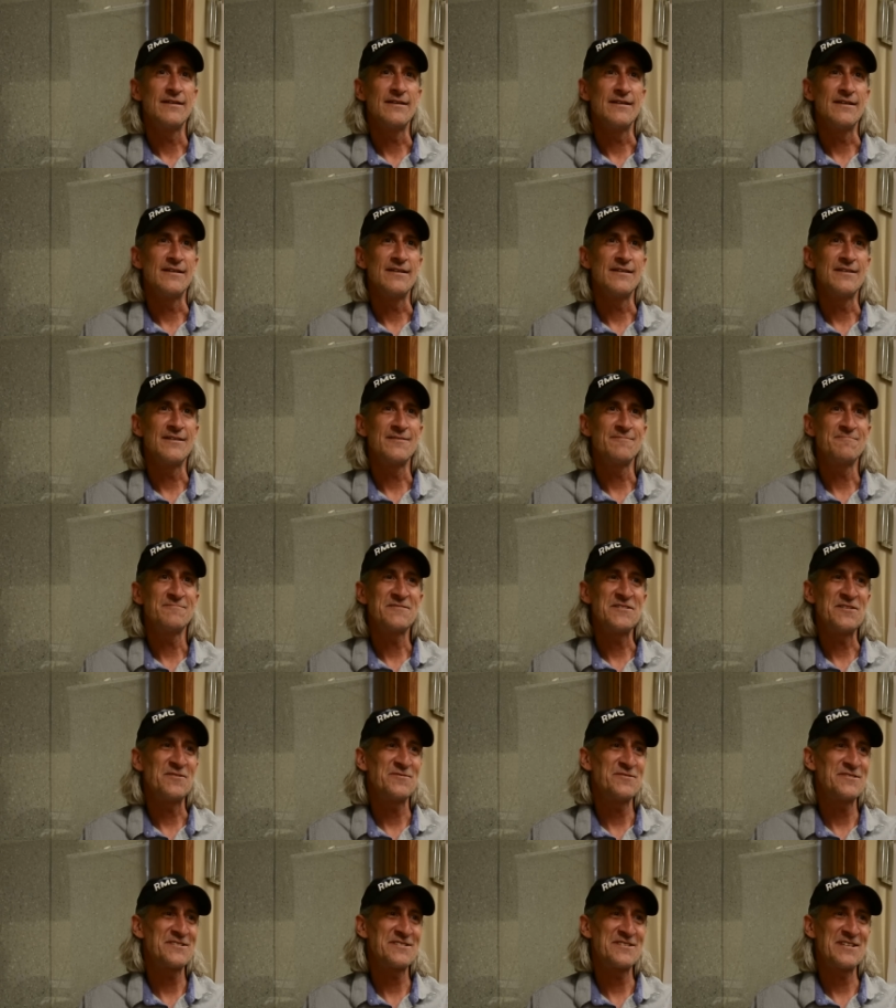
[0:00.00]
Uh, you
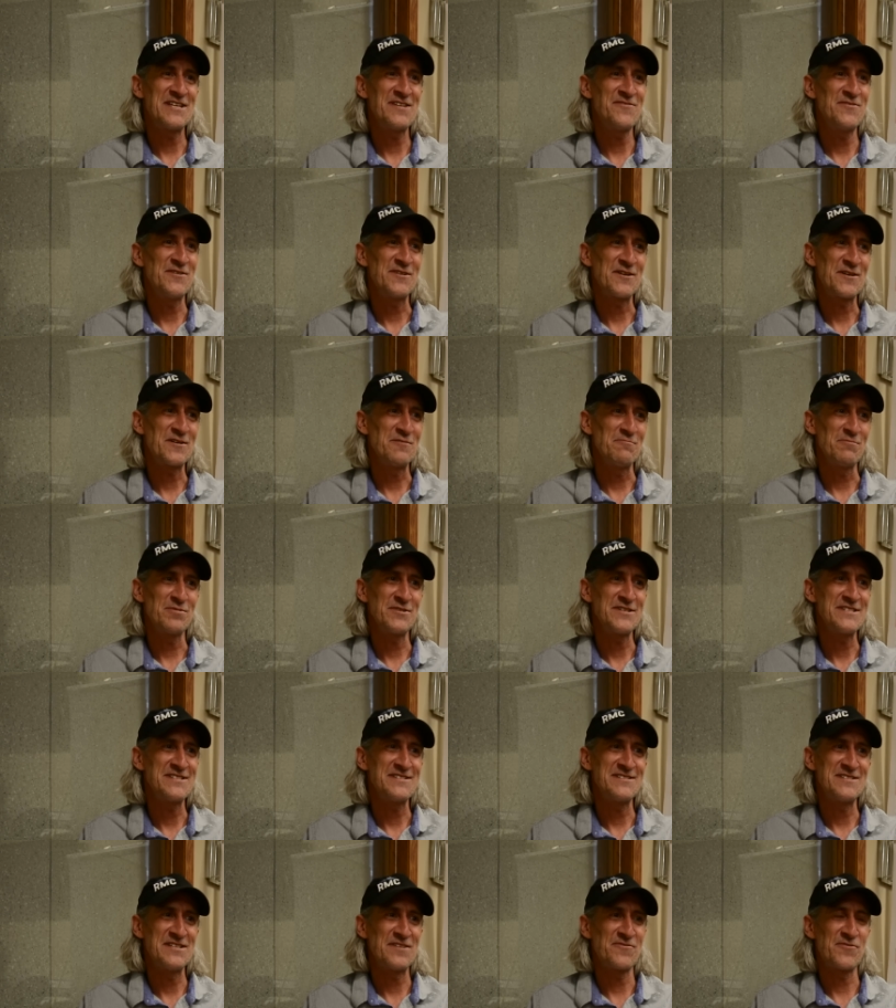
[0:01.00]
know, just to give you a
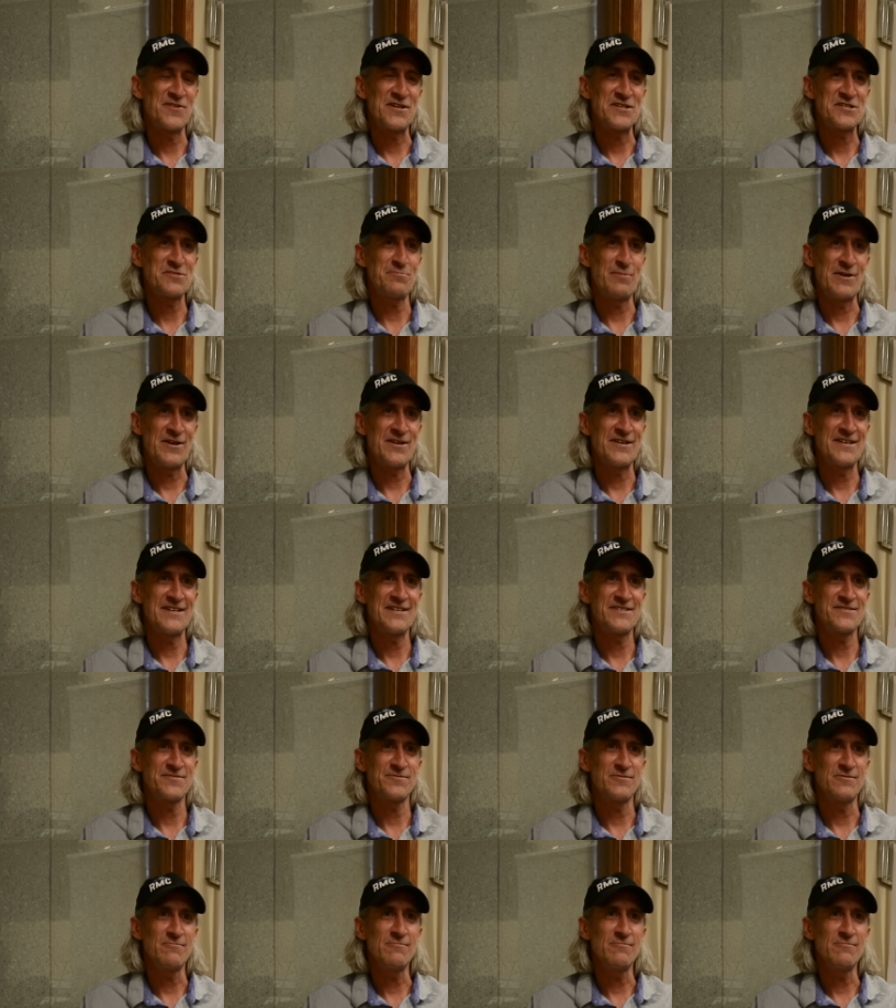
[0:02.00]
complete different experience.